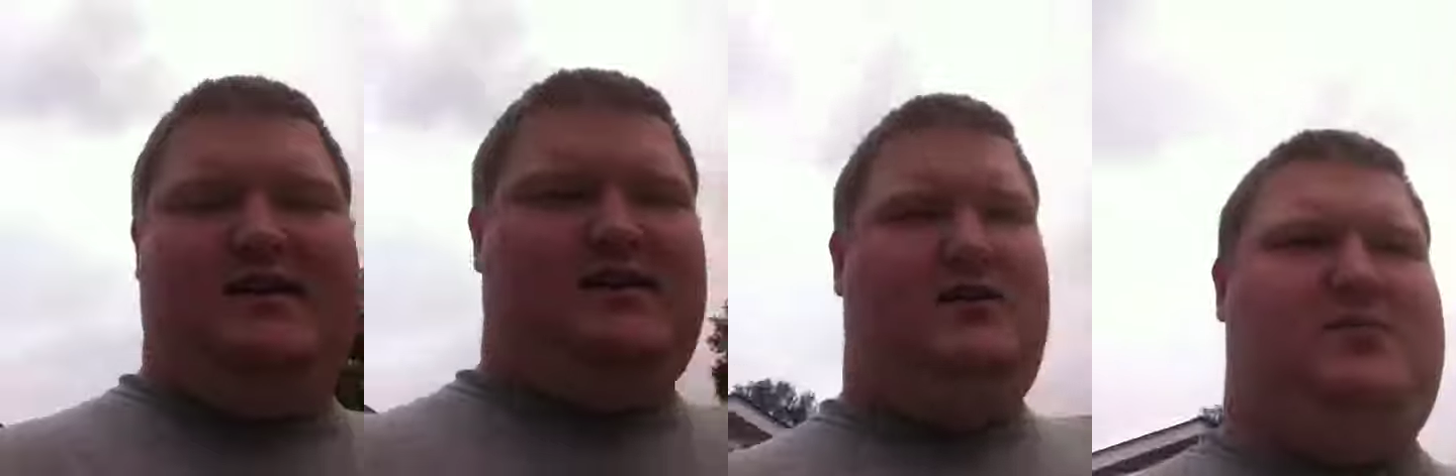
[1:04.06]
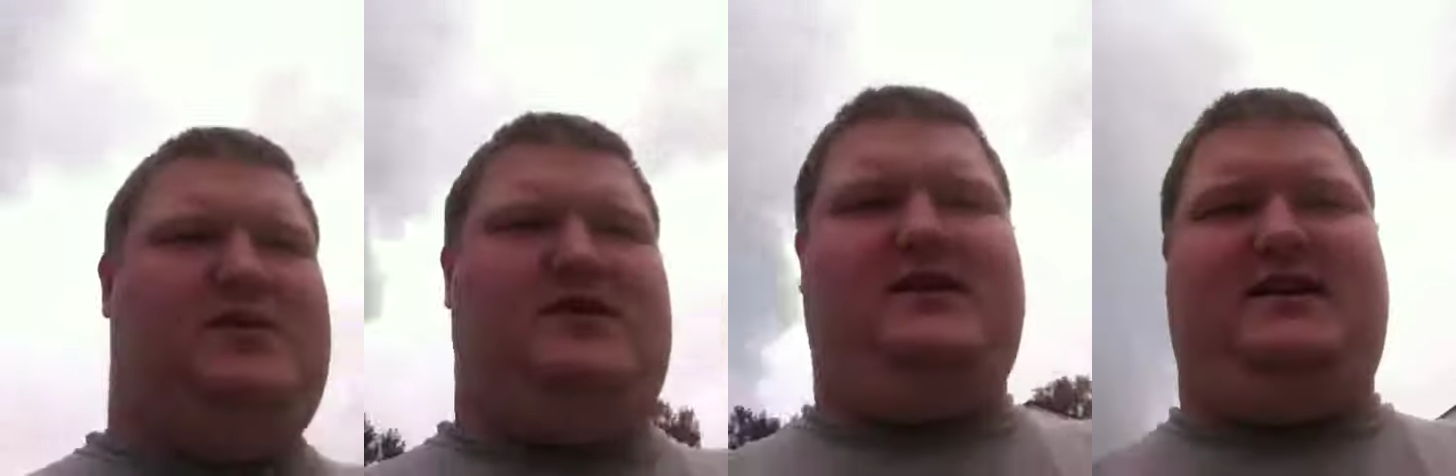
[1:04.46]
Now, you're
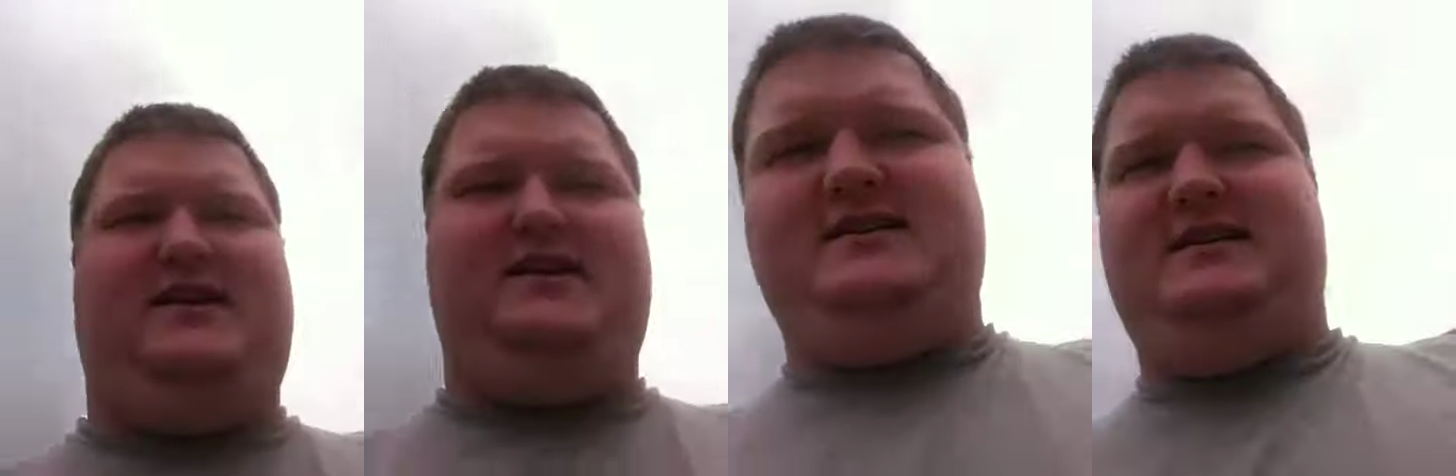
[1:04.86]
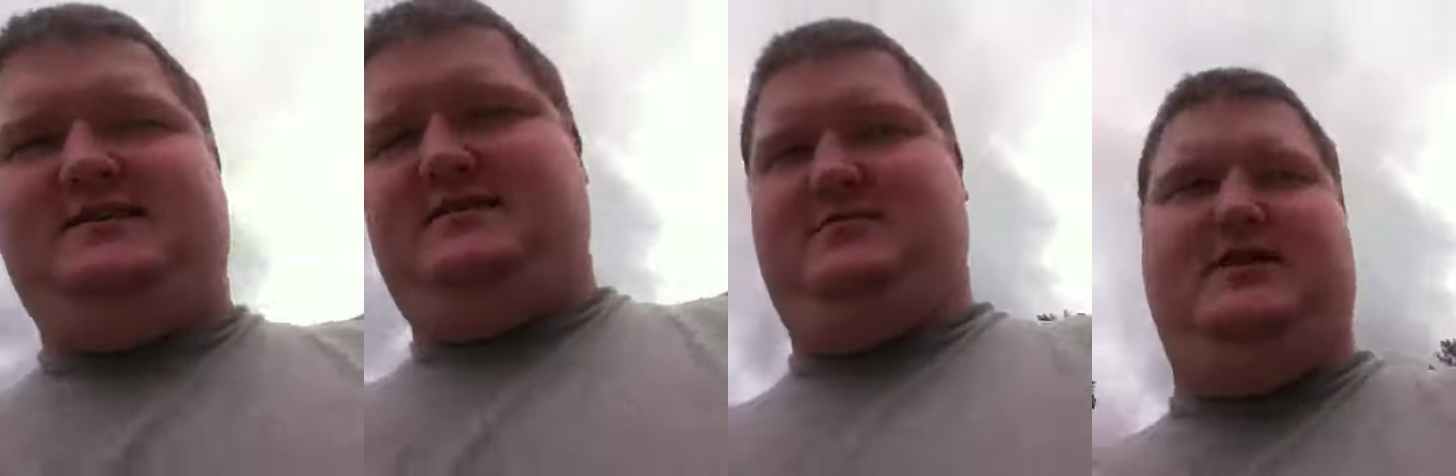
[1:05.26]
probably like,
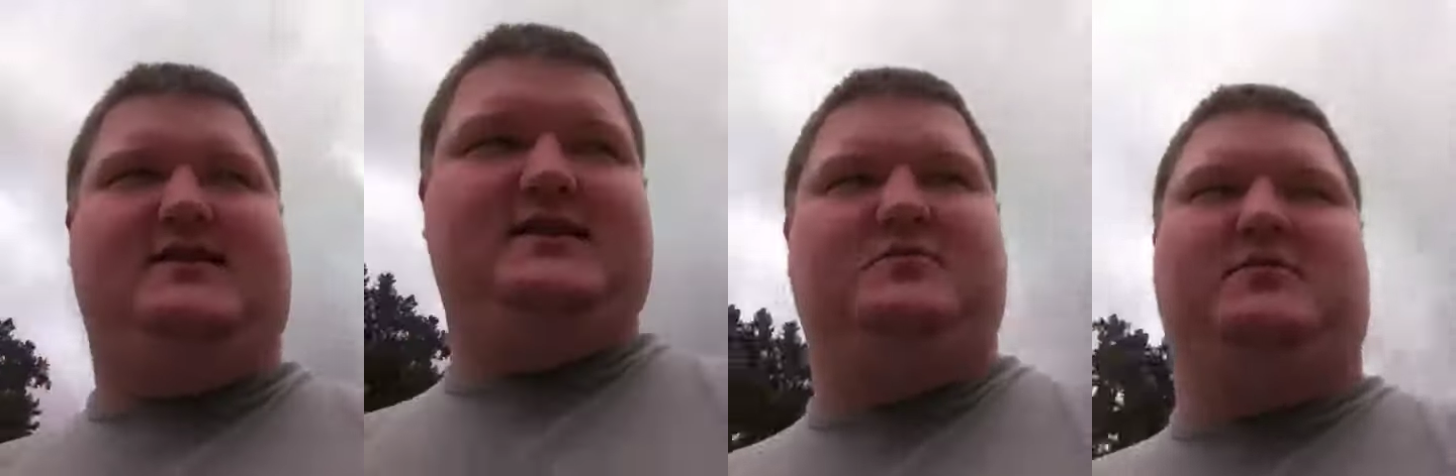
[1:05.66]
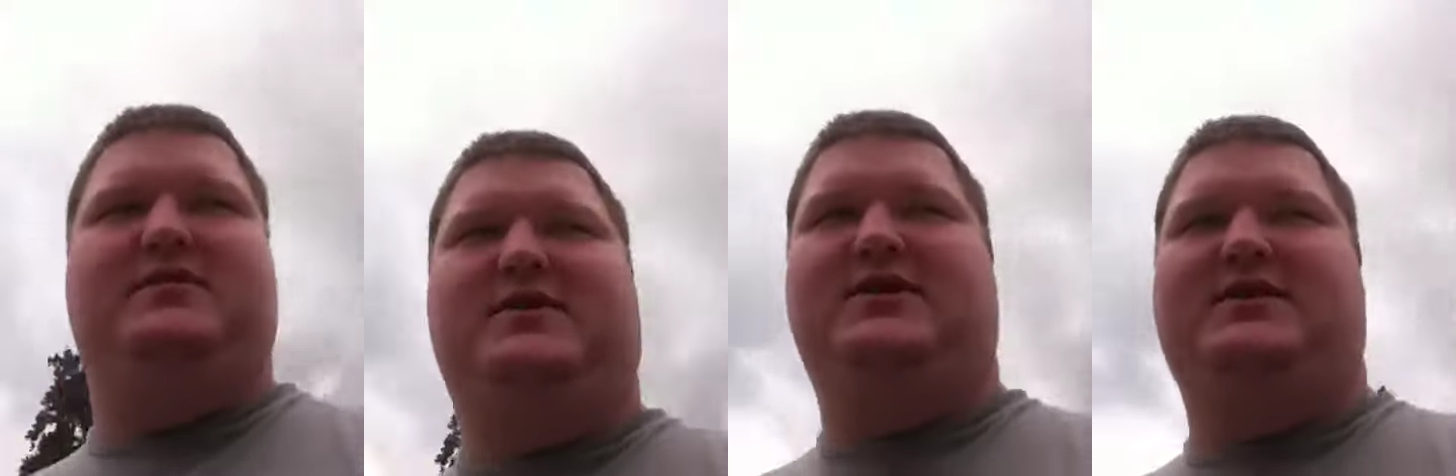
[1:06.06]
why is he
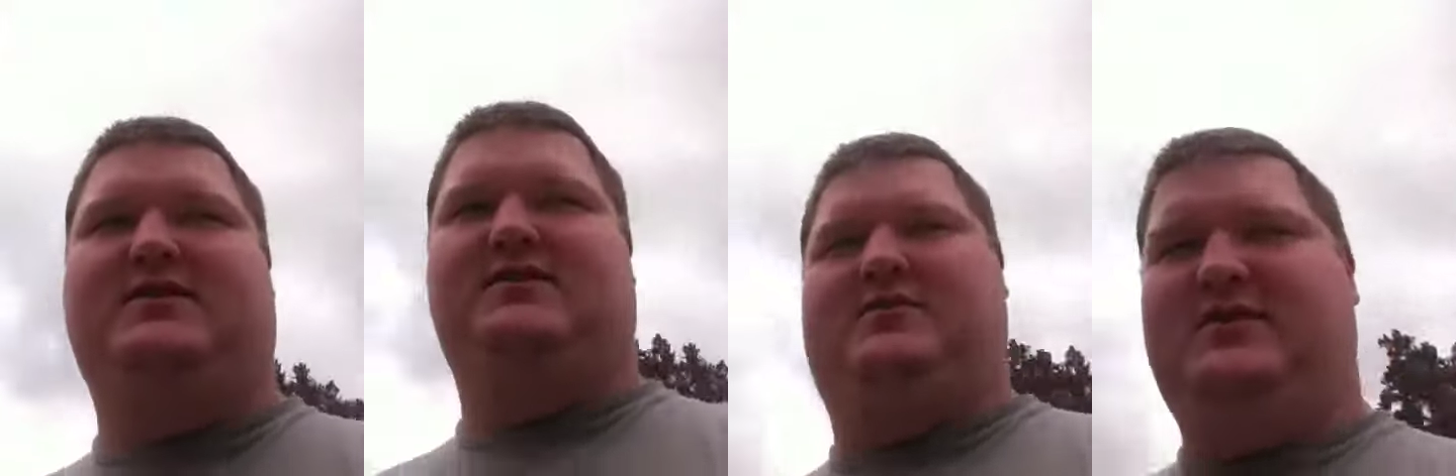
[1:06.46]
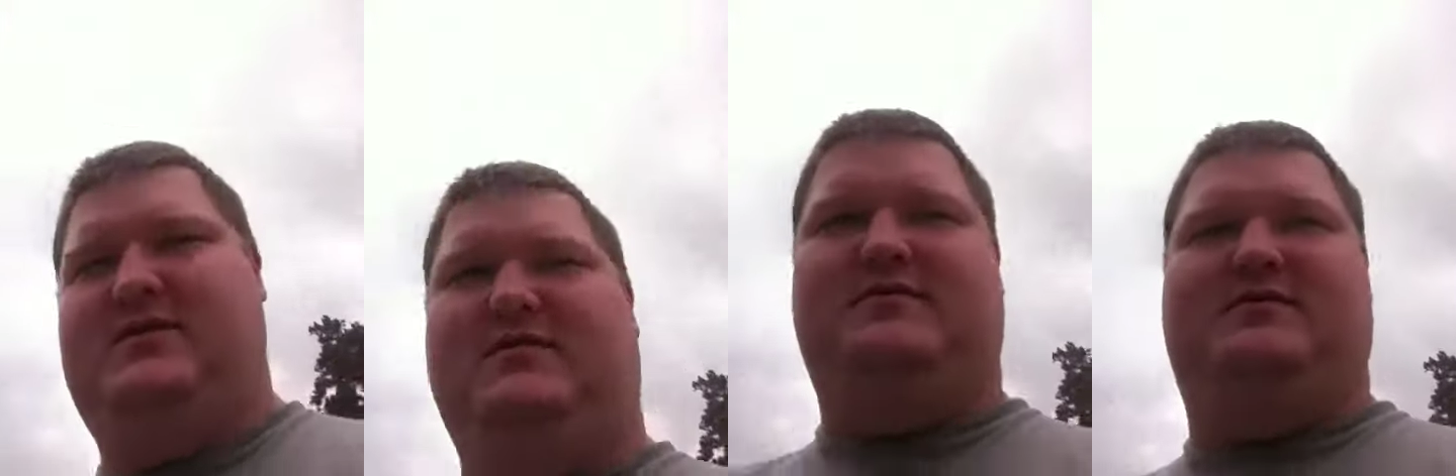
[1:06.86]
reviewing this?
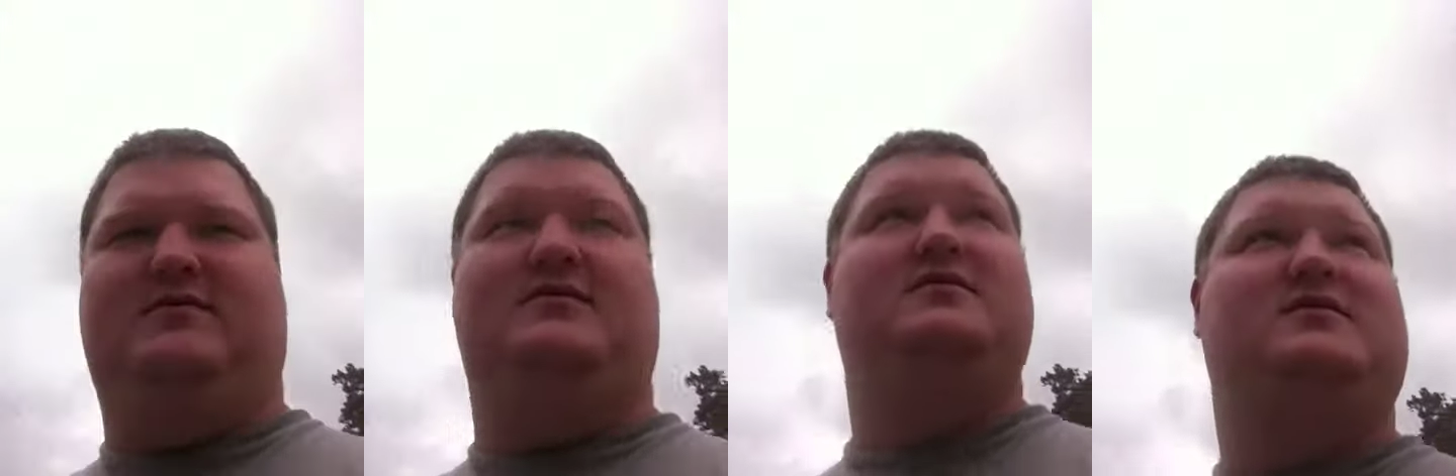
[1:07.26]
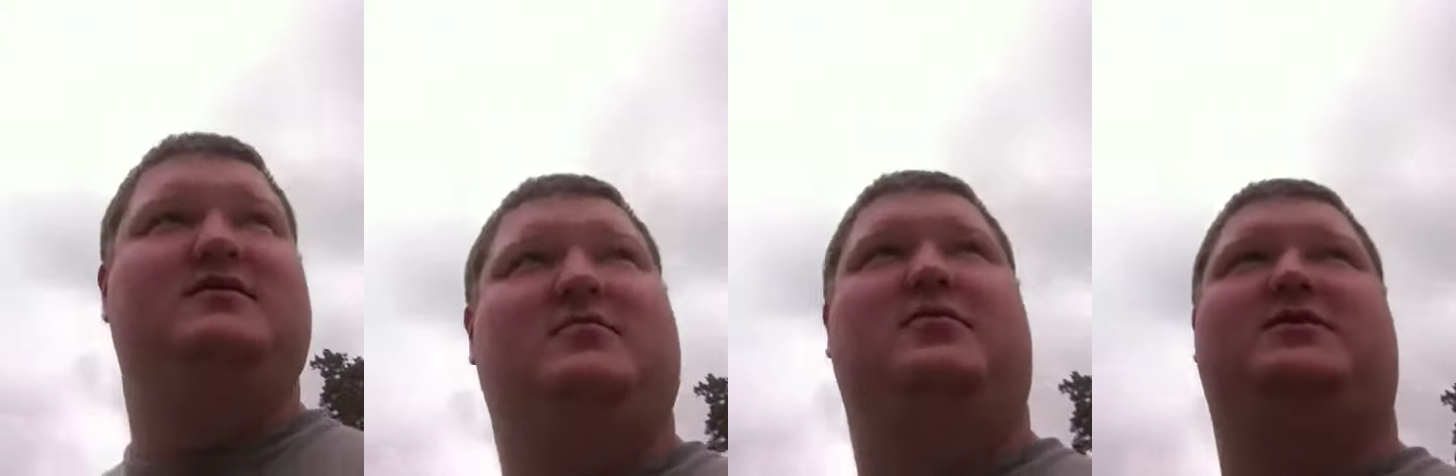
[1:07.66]
Well,
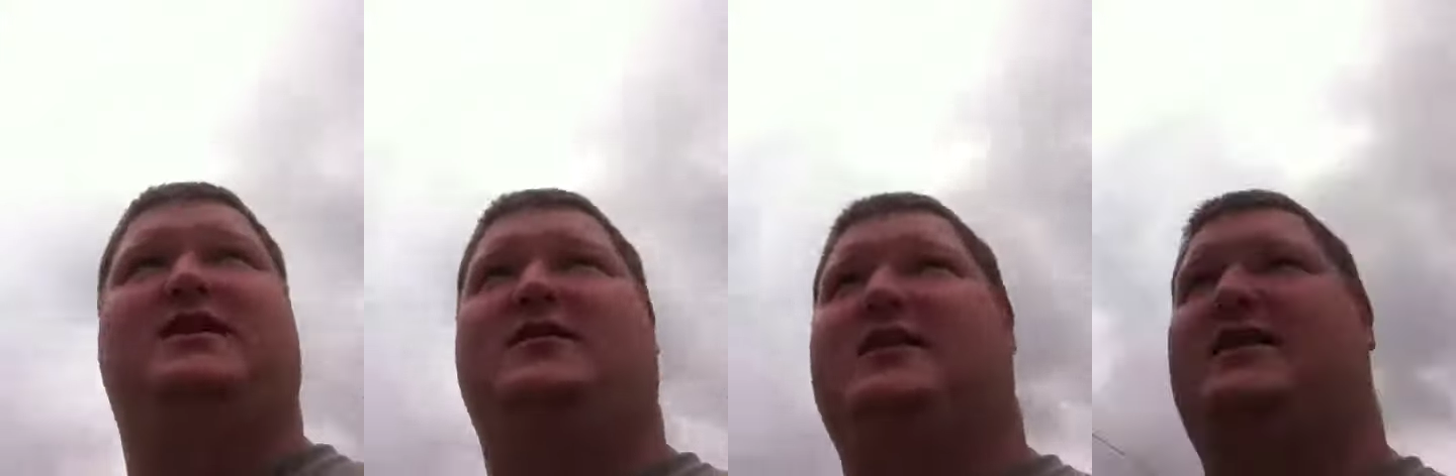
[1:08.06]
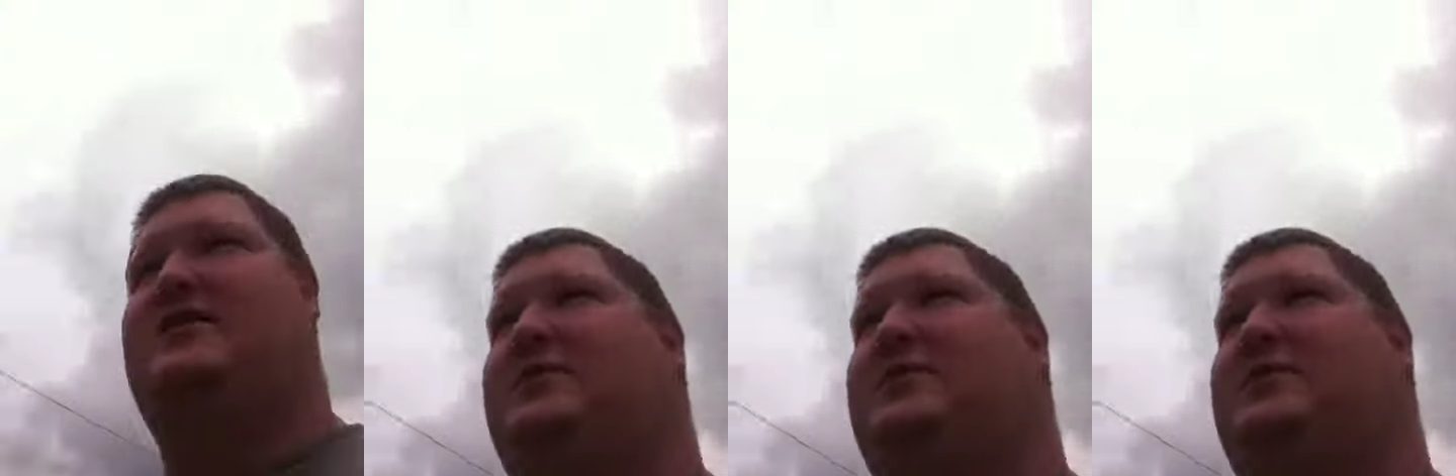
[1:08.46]
I'm going to tell you right now